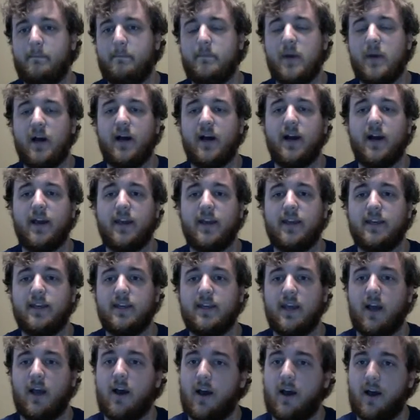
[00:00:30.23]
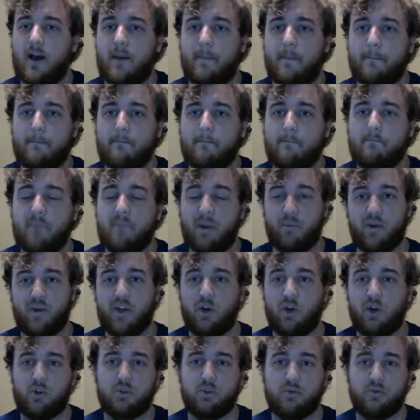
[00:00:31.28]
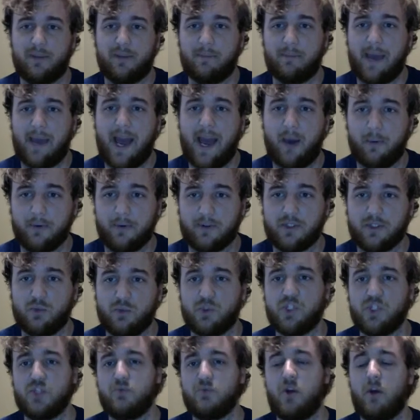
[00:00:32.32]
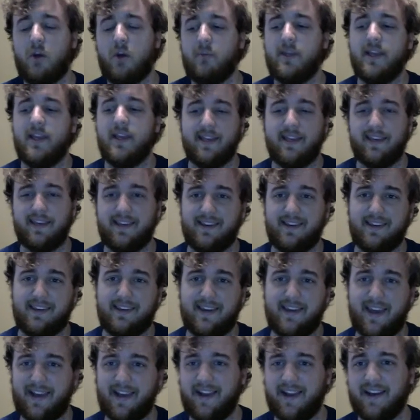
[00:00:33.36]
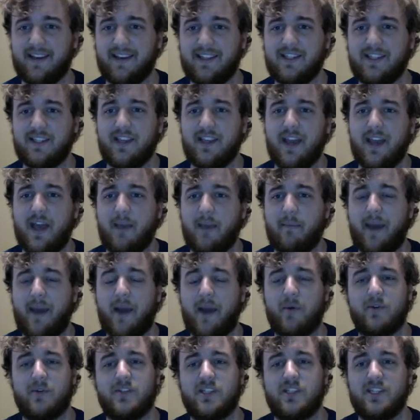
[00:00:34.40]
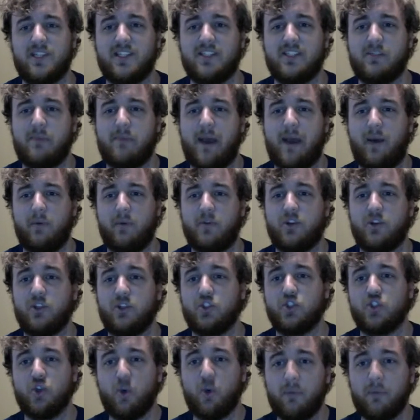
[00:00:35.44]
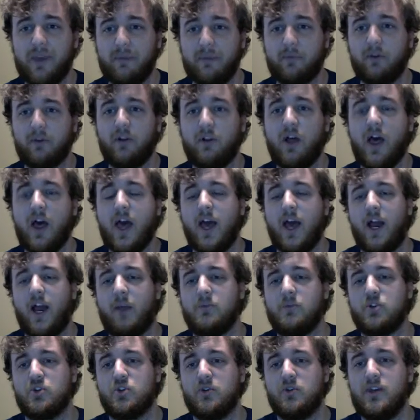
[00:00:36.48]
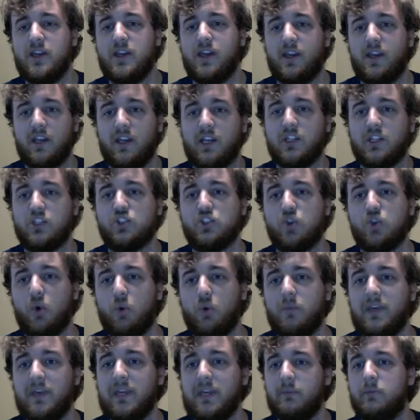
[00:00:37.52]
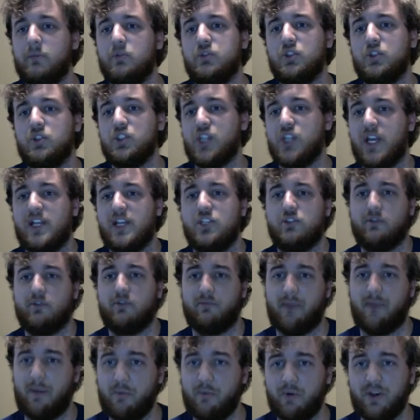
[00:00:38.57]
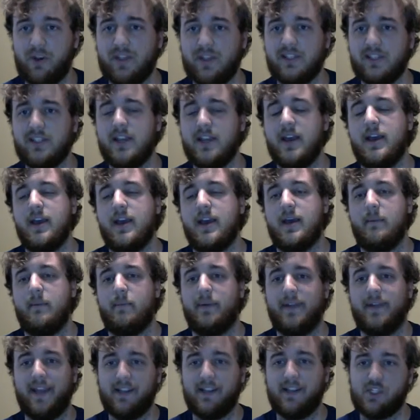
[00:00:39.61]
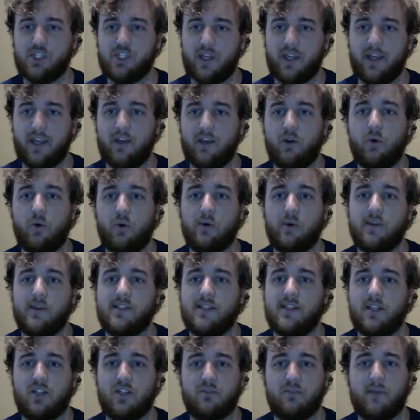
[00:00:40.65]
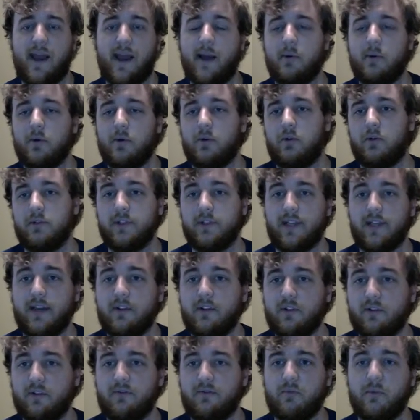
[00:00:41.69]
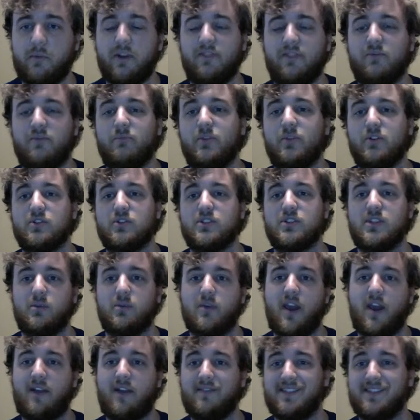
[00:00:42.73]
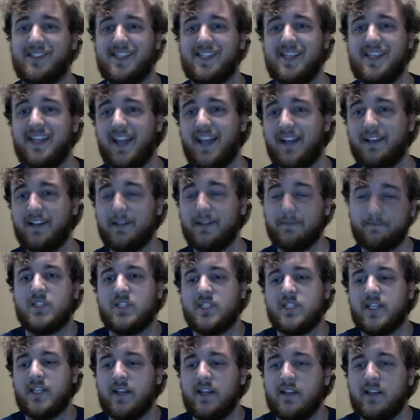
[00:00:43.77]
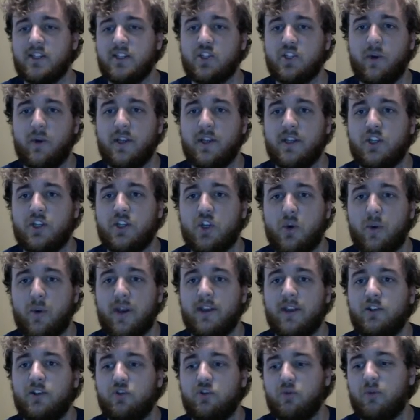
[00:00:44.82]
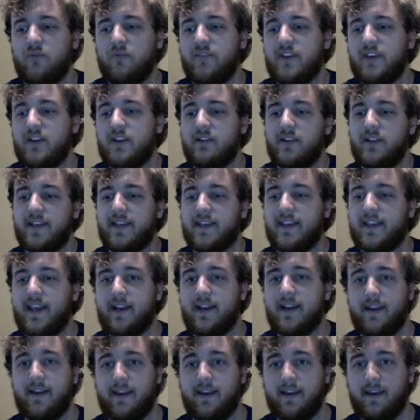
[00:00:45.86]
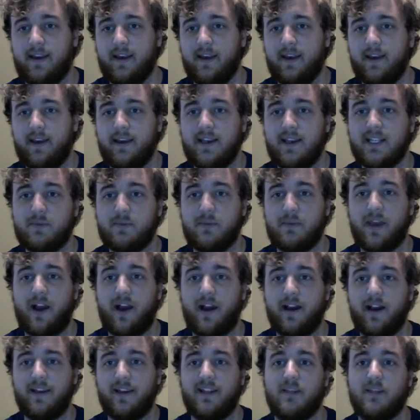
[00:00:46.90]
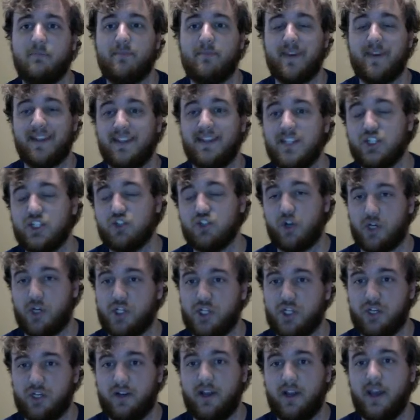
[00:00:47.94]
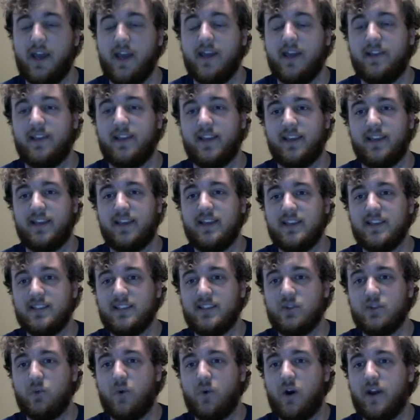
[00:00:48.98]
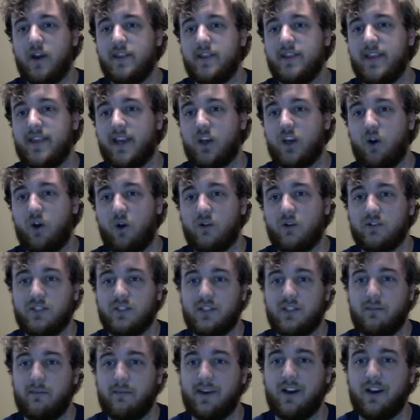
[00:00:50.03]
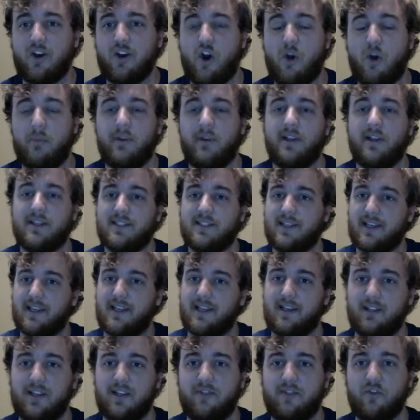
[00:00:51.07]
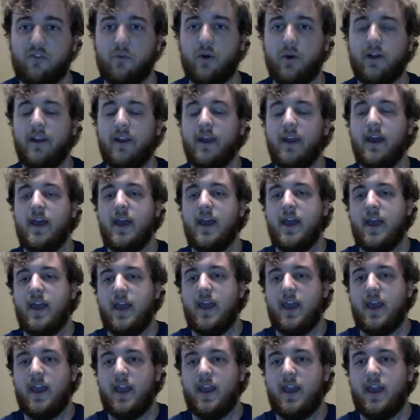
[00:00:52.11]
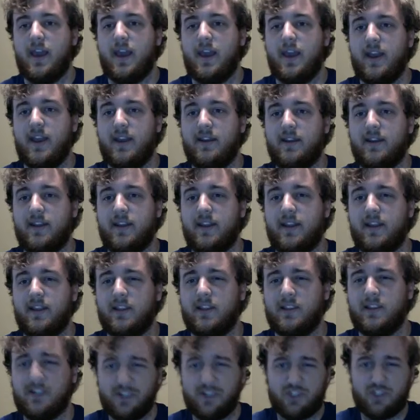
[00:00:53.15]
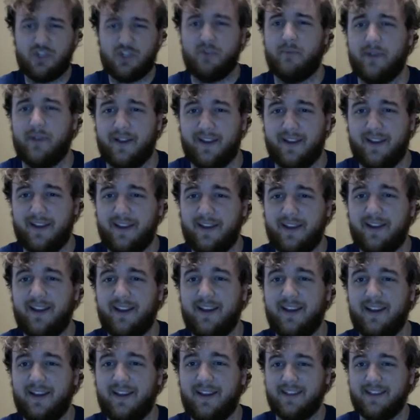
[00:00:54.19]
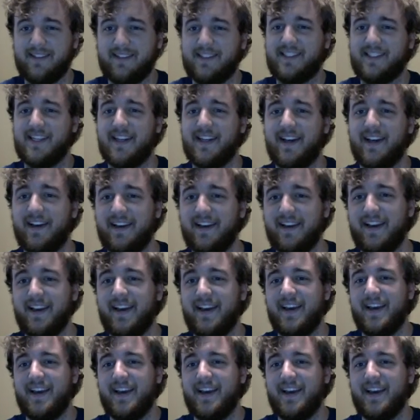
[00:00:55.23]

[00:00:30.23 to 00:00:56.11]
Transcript: by memory-altering powers, which is probably Genai's powers, because he has the power to control people. I'm sure he can control people to change their memories, potentially, or it's another power altogether from a different person that we haven't seen yet. Sena is going to go in to reveal that Genai is behind the Dig destruction, that he's the one that caused the Dig apocalypse that killed everyone, and this is stupid, because Sena